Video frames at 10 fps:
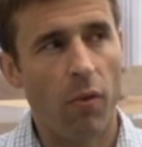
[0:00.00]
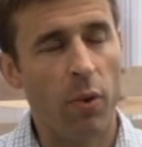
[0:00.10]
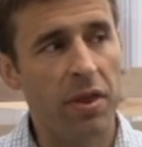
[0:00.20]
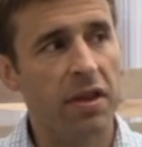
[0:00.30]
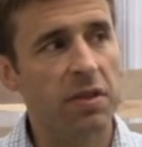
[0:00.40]

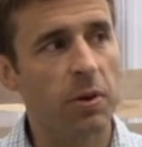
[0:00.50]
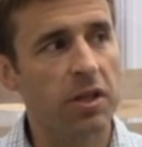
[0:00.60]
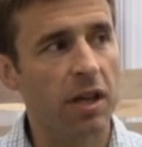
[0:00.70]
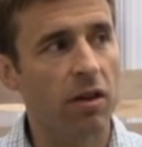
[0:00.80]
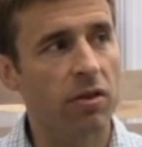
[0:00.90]
With this
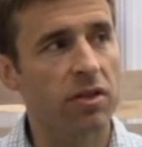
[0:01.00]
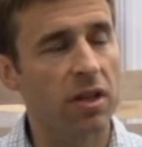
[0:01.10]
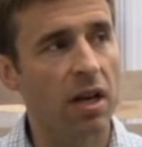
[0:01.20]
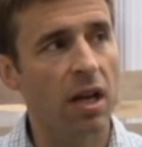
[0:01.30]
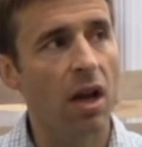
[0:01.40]
particular
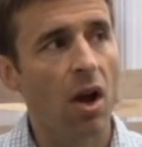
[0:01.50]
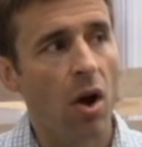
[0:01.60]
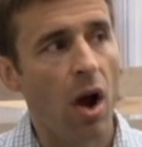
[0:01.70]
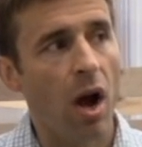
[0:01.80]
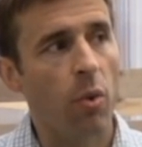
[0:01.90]
study,
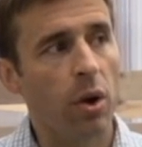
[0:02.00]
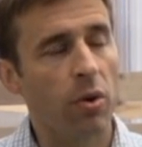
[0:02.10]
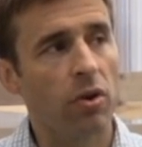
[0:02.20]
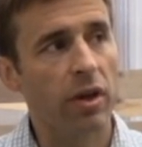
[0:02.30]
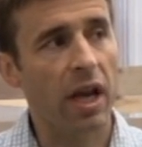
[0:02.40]
we
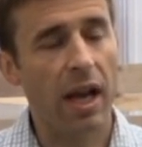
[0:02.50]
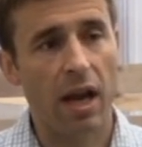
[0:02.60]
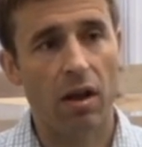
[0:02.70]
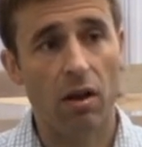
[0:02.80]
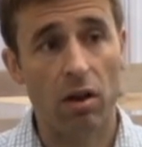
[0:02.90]
were looking
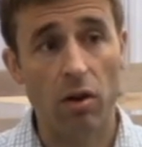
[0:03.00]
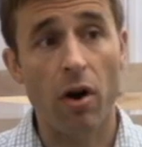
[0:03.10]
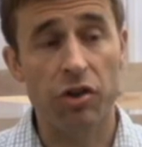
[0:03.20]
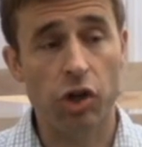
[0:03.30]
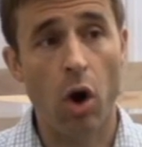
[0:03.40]
at a
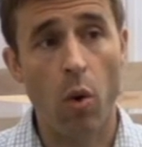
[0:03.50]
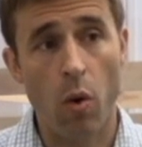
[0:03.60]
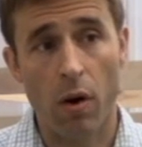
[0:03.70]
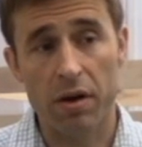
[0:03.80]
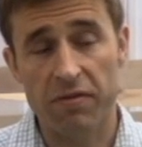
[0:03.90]
large
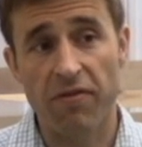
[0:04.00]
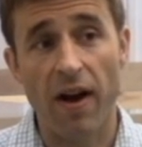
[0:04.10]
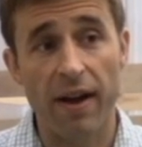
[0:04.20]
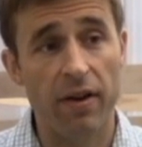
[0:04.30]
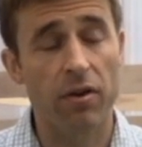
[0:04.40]
cohort,
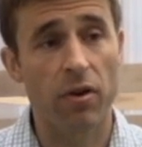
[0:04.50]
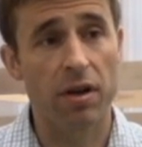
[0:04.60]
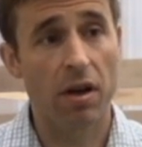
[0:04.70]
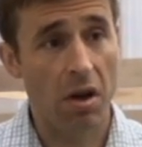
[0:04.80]
500